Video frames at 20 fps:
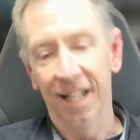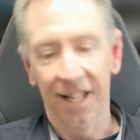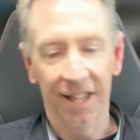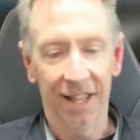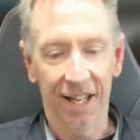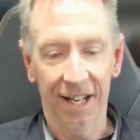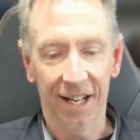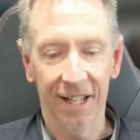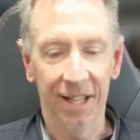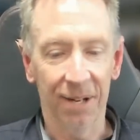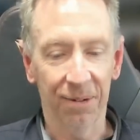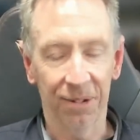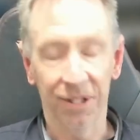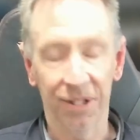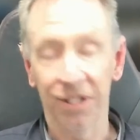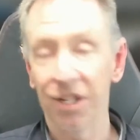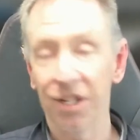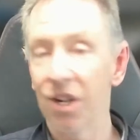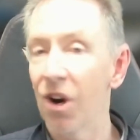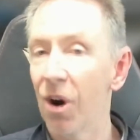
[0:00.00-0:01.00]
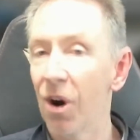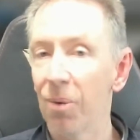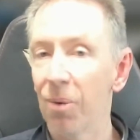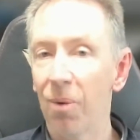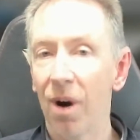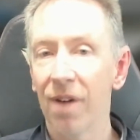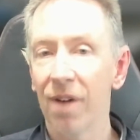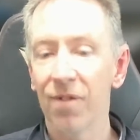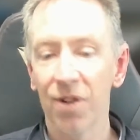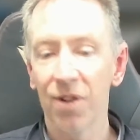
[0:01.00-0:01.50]
there was a
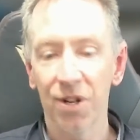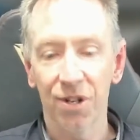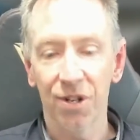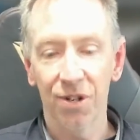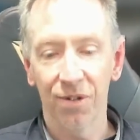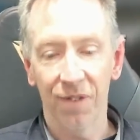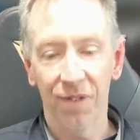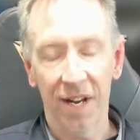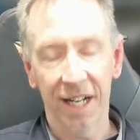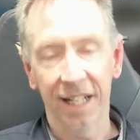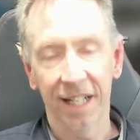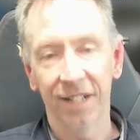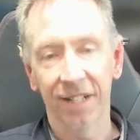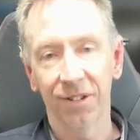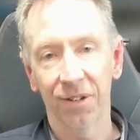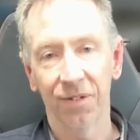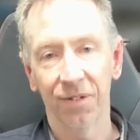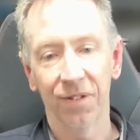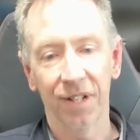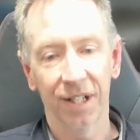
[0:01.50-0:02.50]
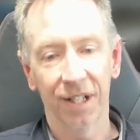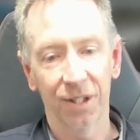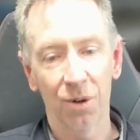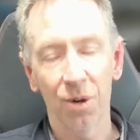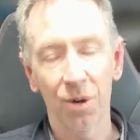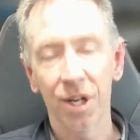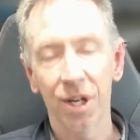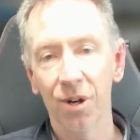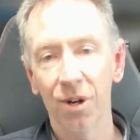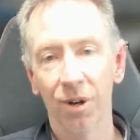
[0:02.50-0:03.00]
DIY version of adding sort of
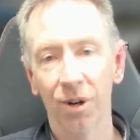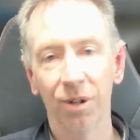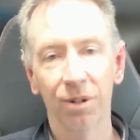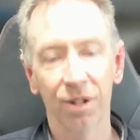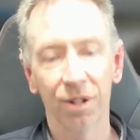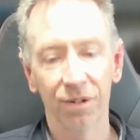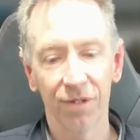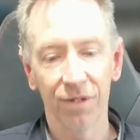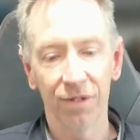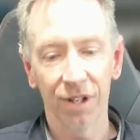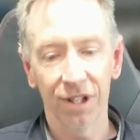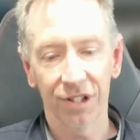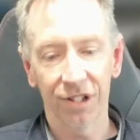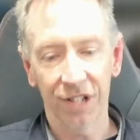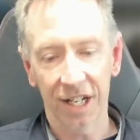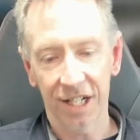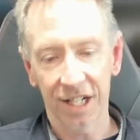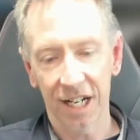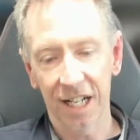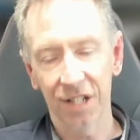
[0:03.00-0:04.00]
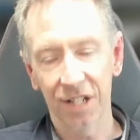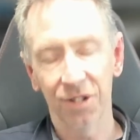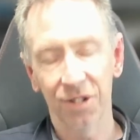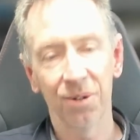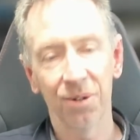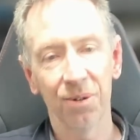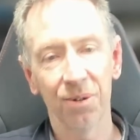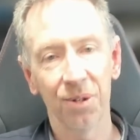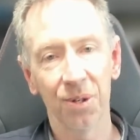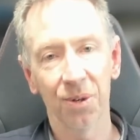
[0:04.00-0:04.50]
cooking oil converter sachets
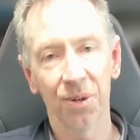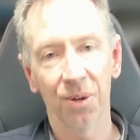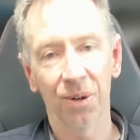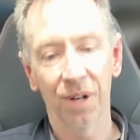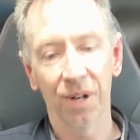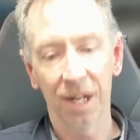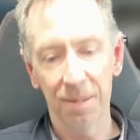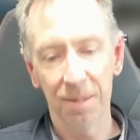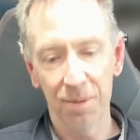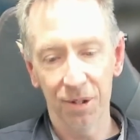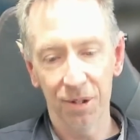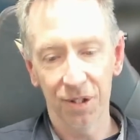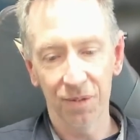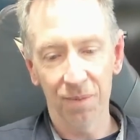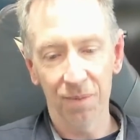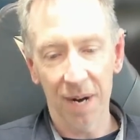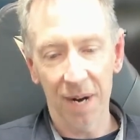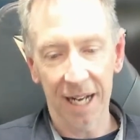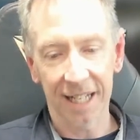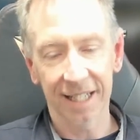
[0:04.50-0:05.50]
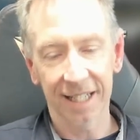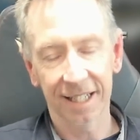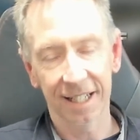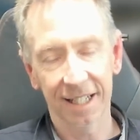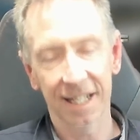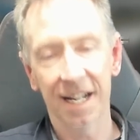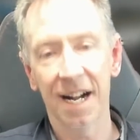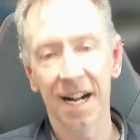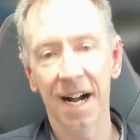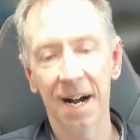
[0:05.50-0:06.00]
to your immersive wax.
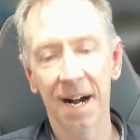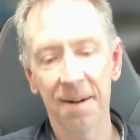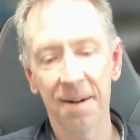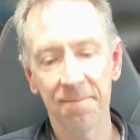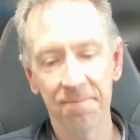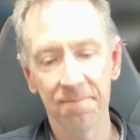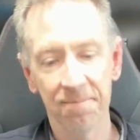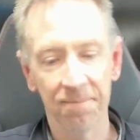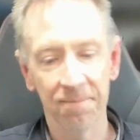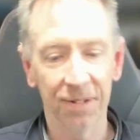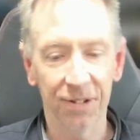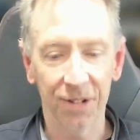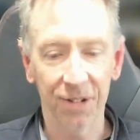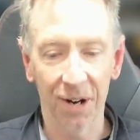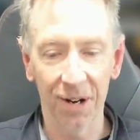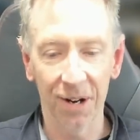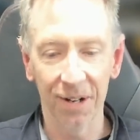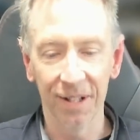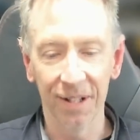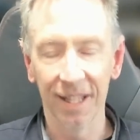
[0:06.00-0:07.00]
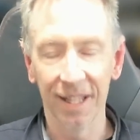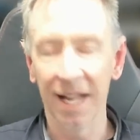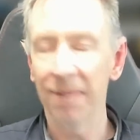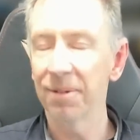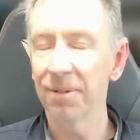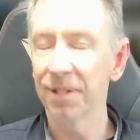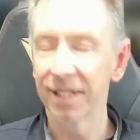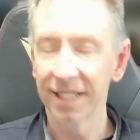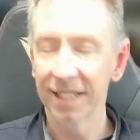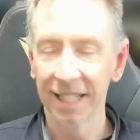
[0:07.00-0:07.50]
So that
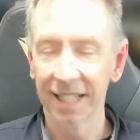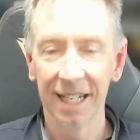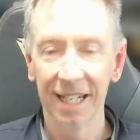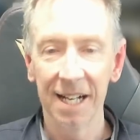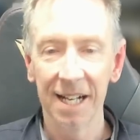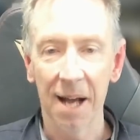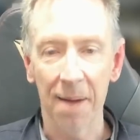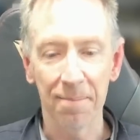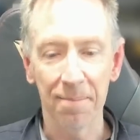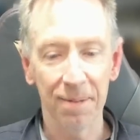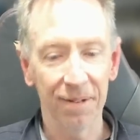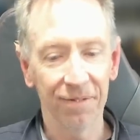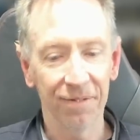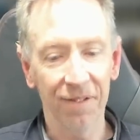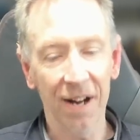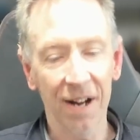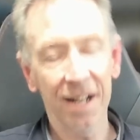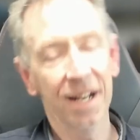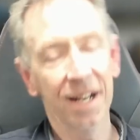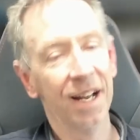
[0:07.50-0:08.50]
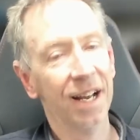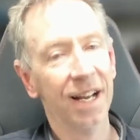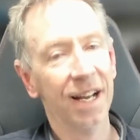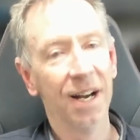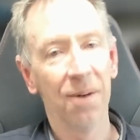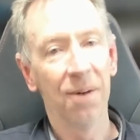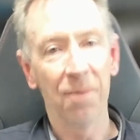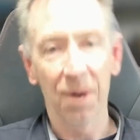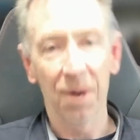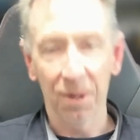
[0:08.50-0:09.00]
was a bit of fun.
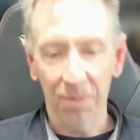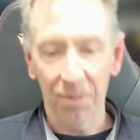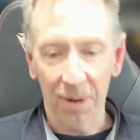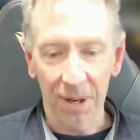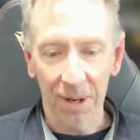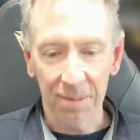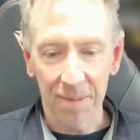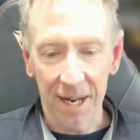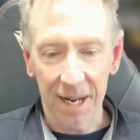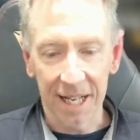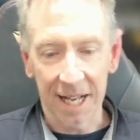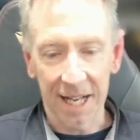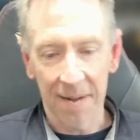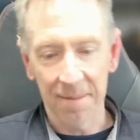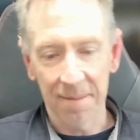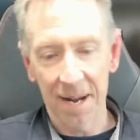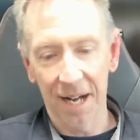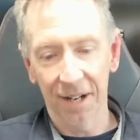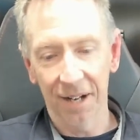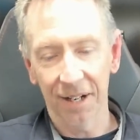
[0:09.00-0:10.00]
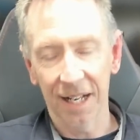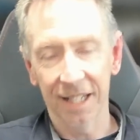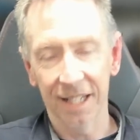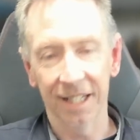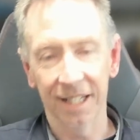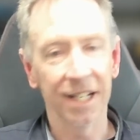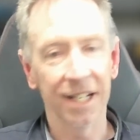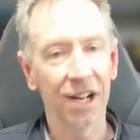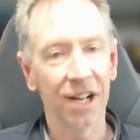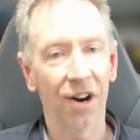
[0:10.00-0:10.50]
Wonder what may come out as
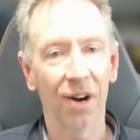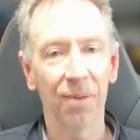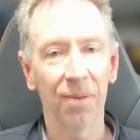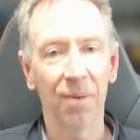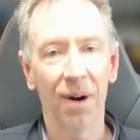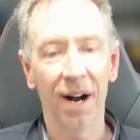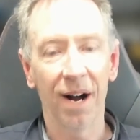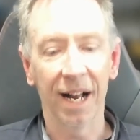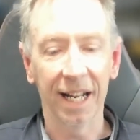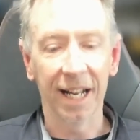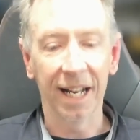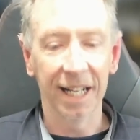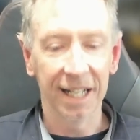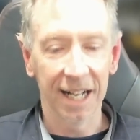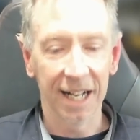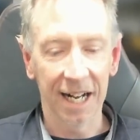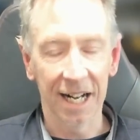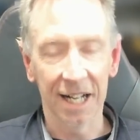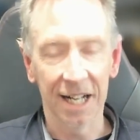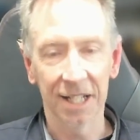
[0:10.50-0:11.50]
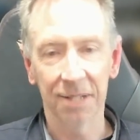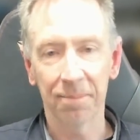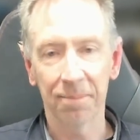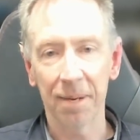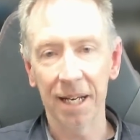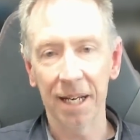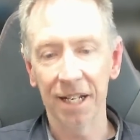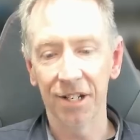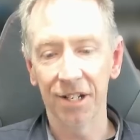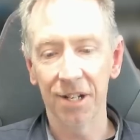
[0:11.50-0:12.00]
a DIY
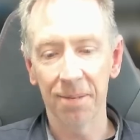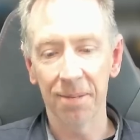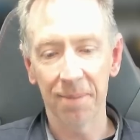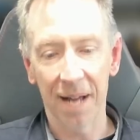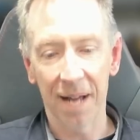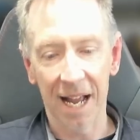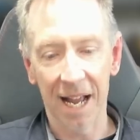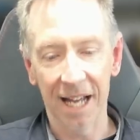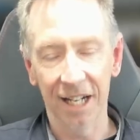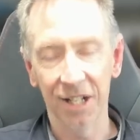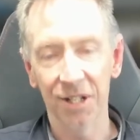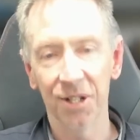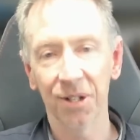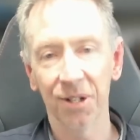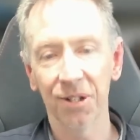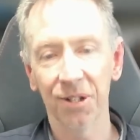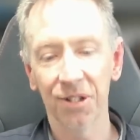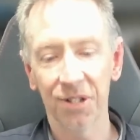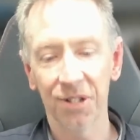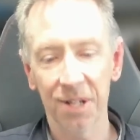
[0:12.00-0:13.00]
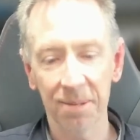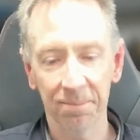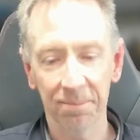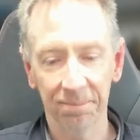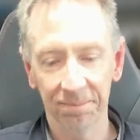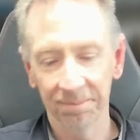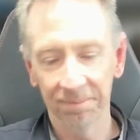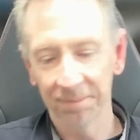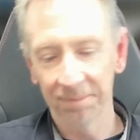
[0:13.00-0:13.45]
speed chip and endurance chip.